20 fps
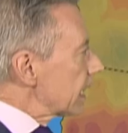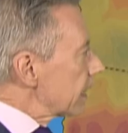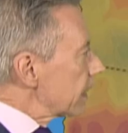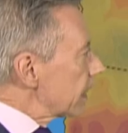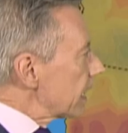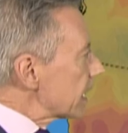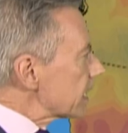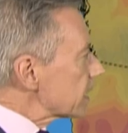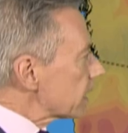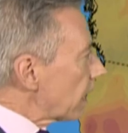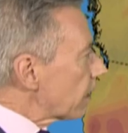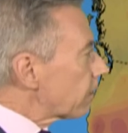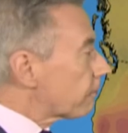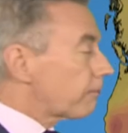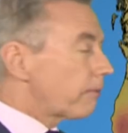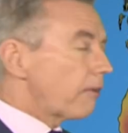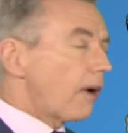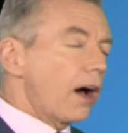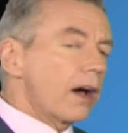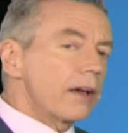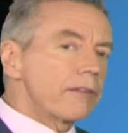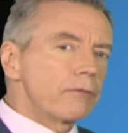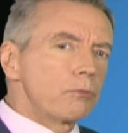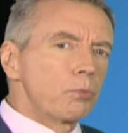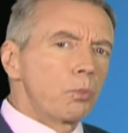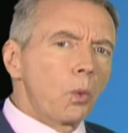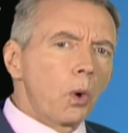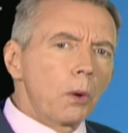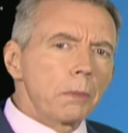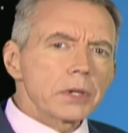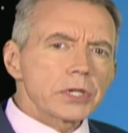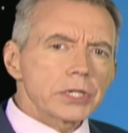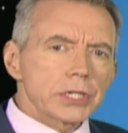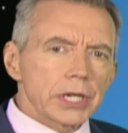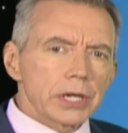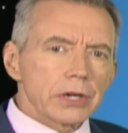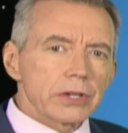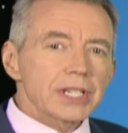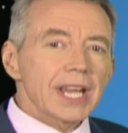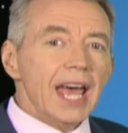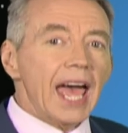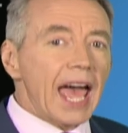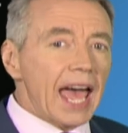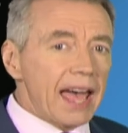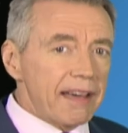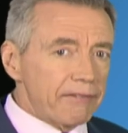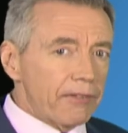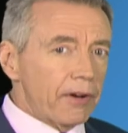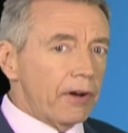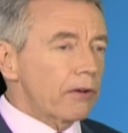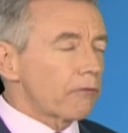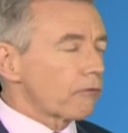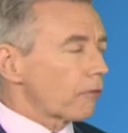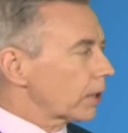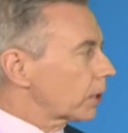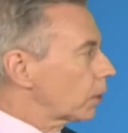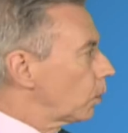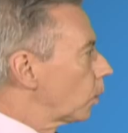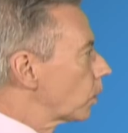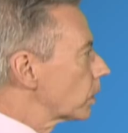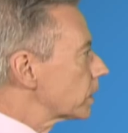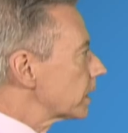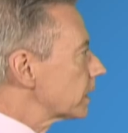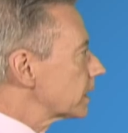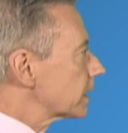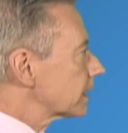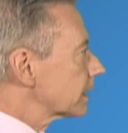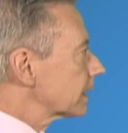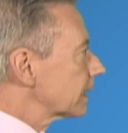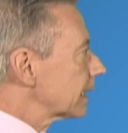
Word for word: these are the five warmest years ever recorded.